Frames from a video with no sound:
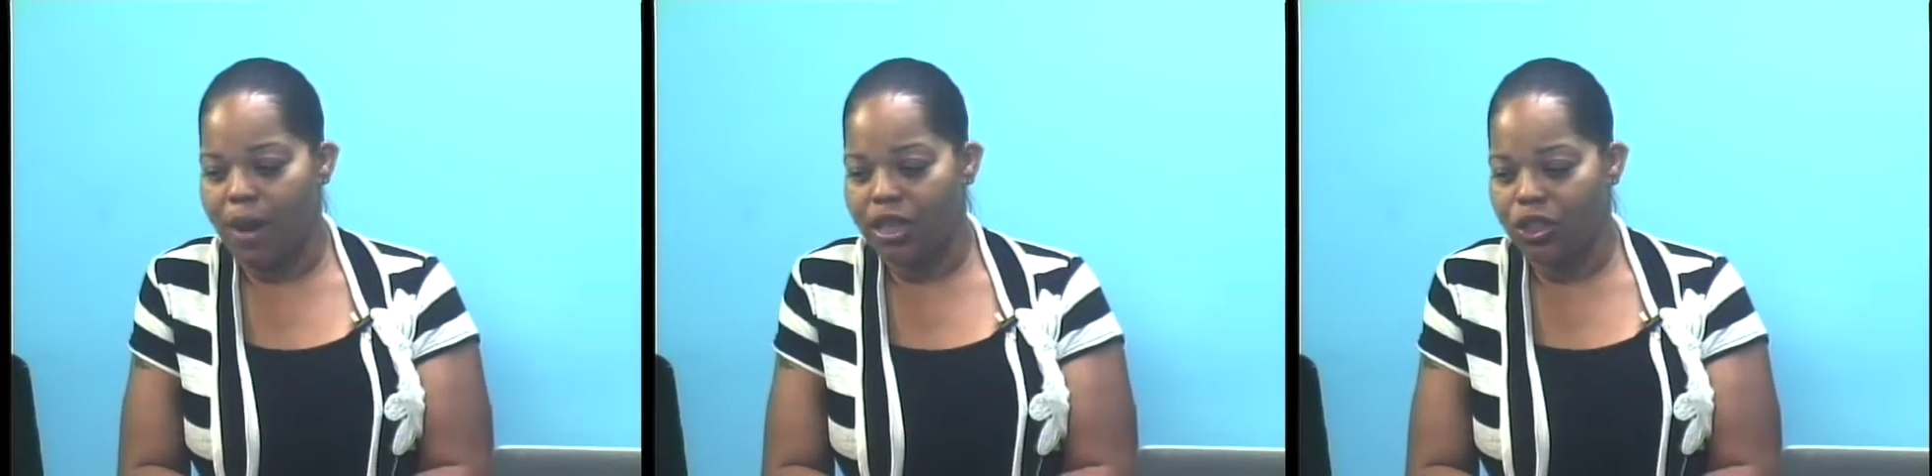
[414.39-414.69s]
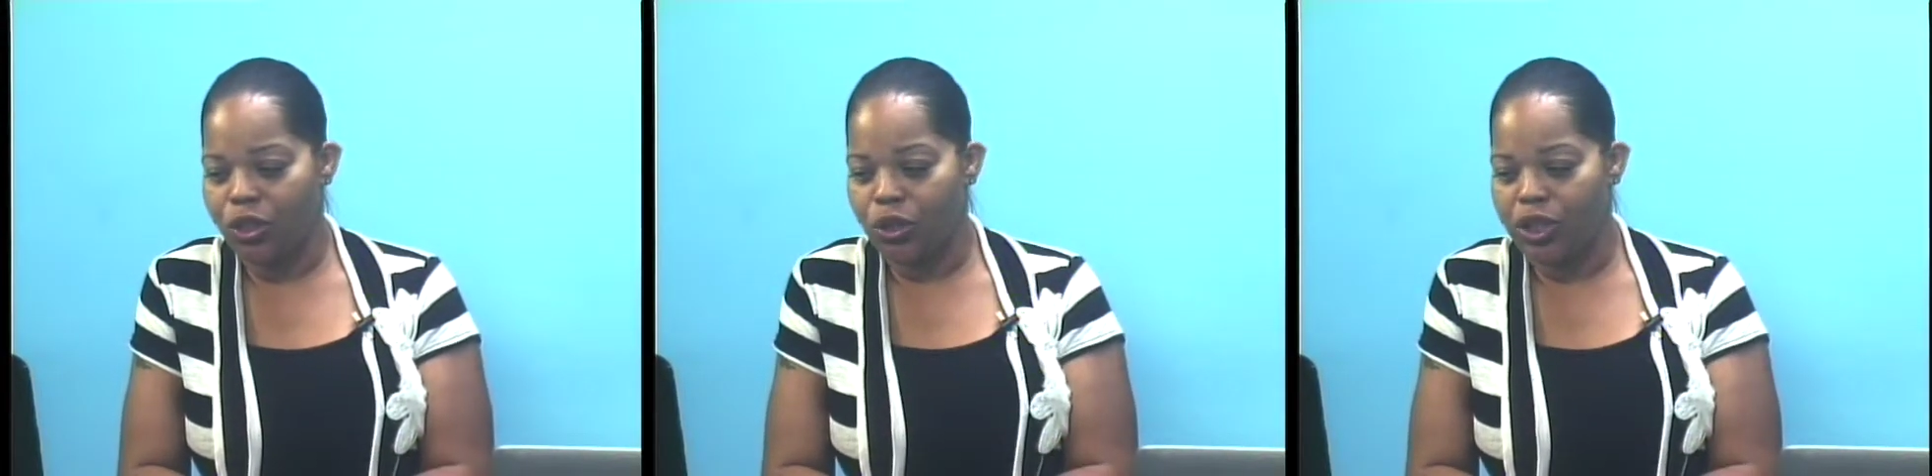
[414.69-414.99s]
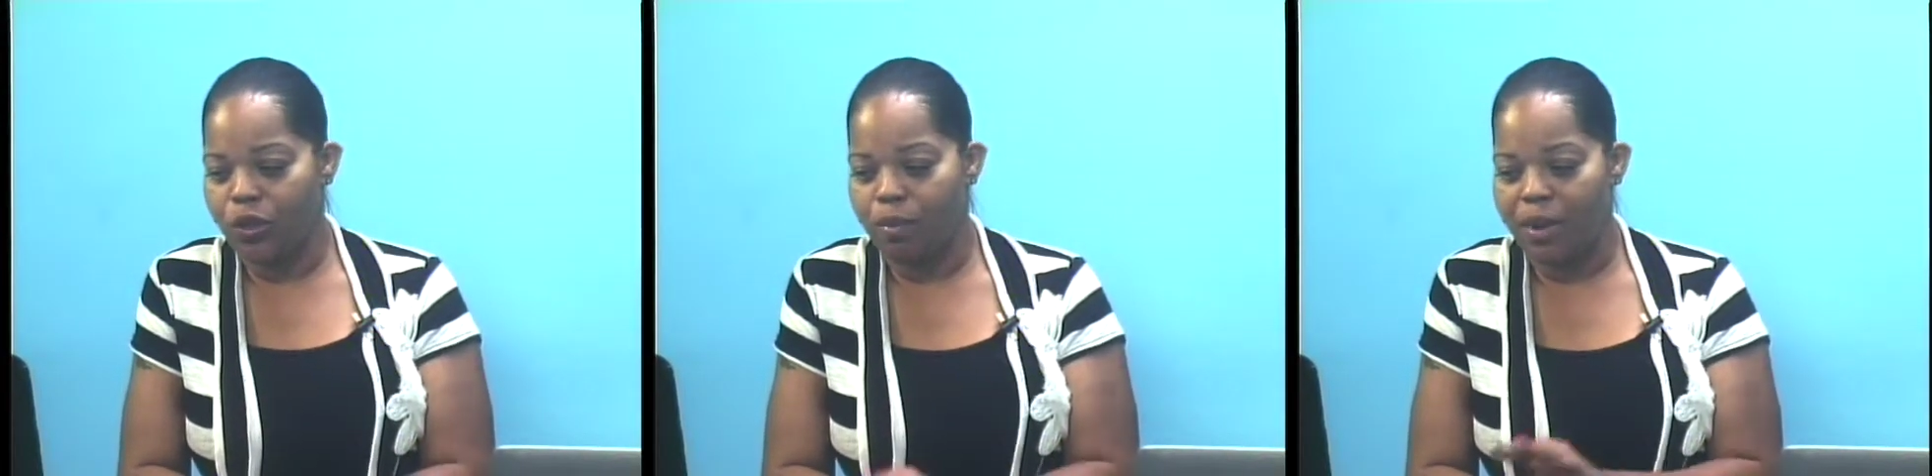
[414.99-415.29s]
The
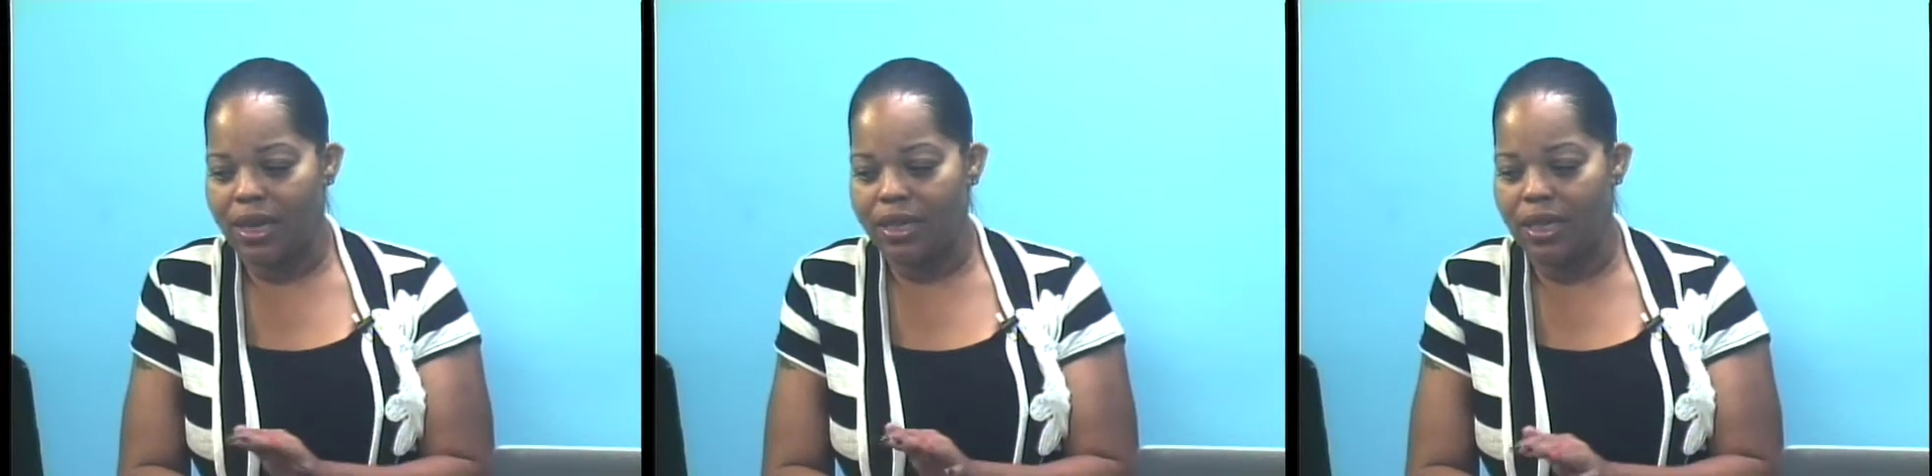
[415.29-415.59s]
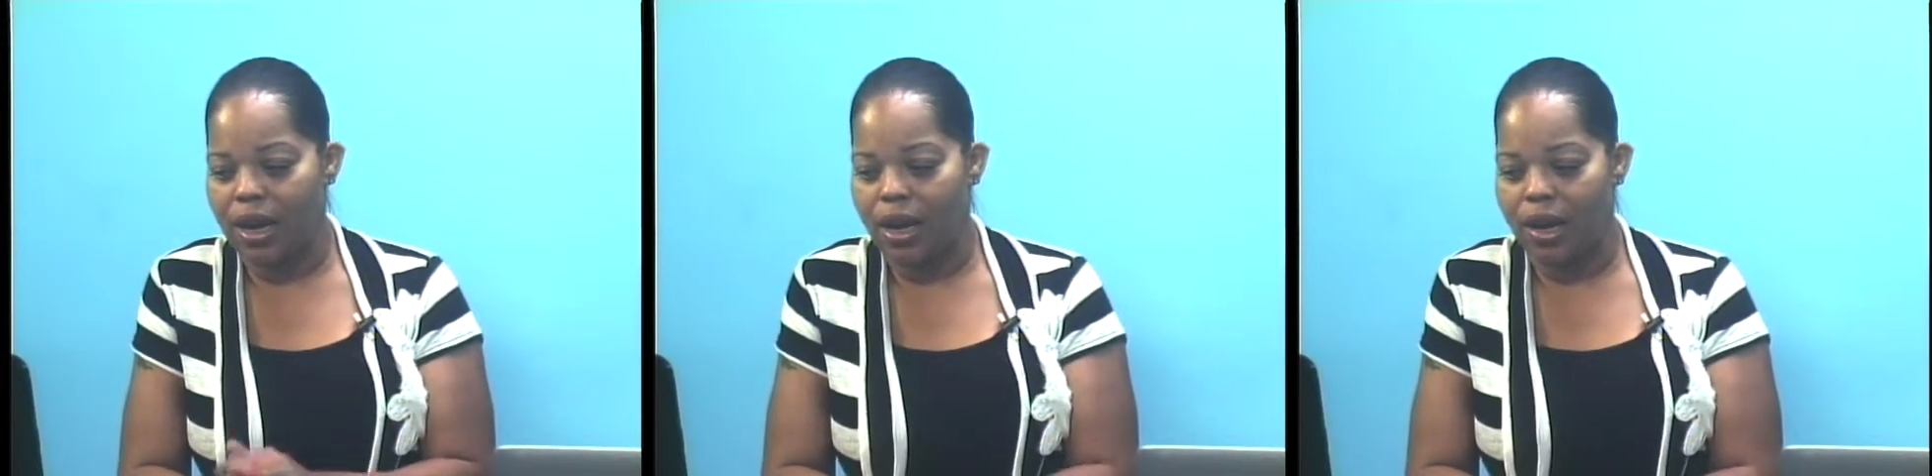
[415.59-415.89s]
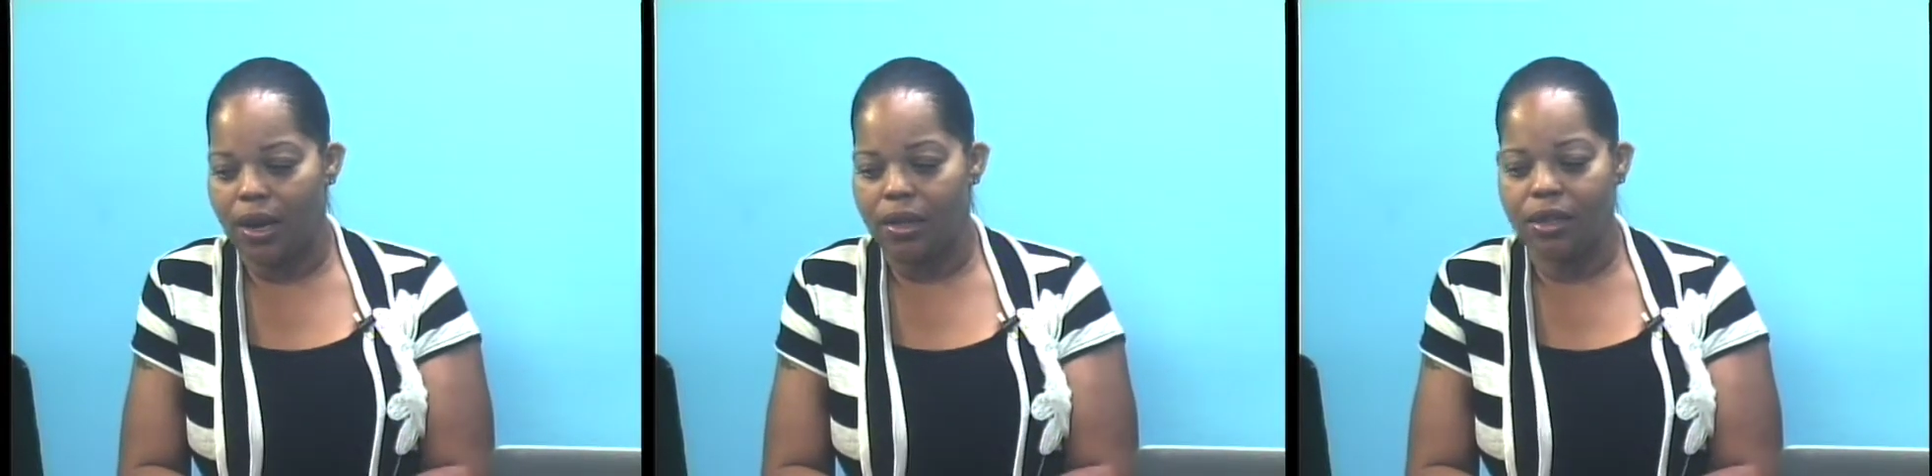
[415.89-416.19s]
Pacers, they're the best
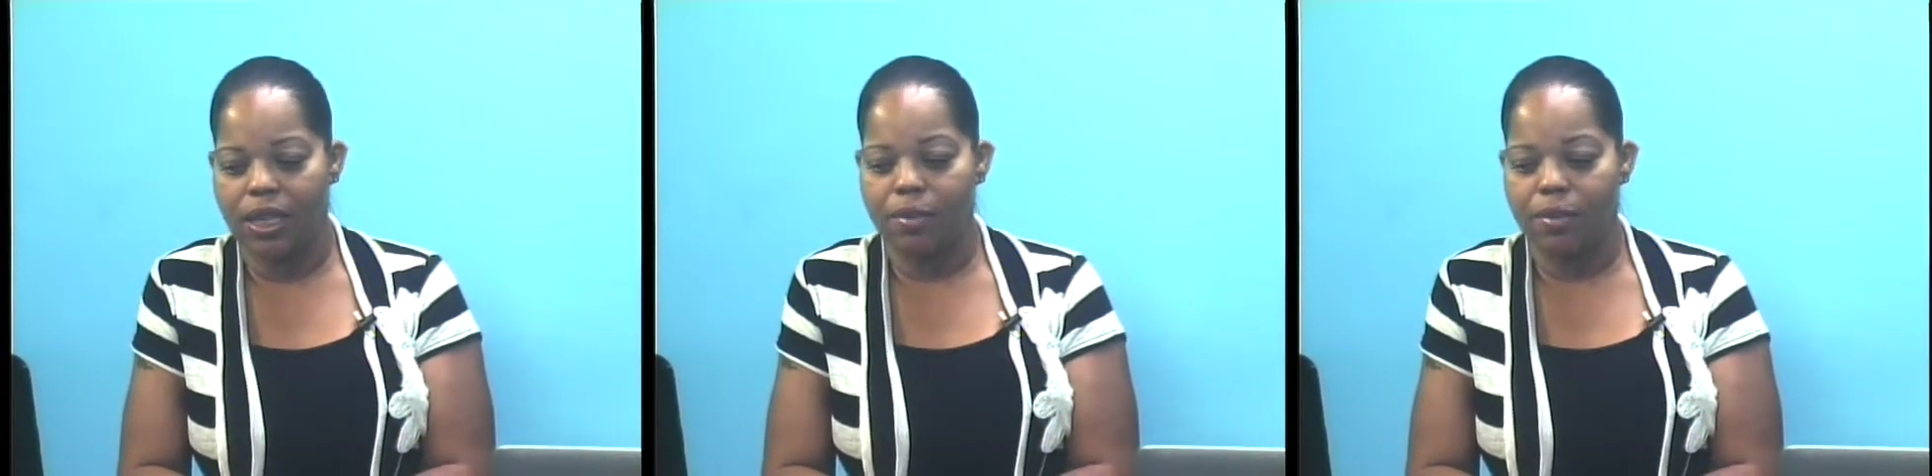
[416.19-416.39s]
uh,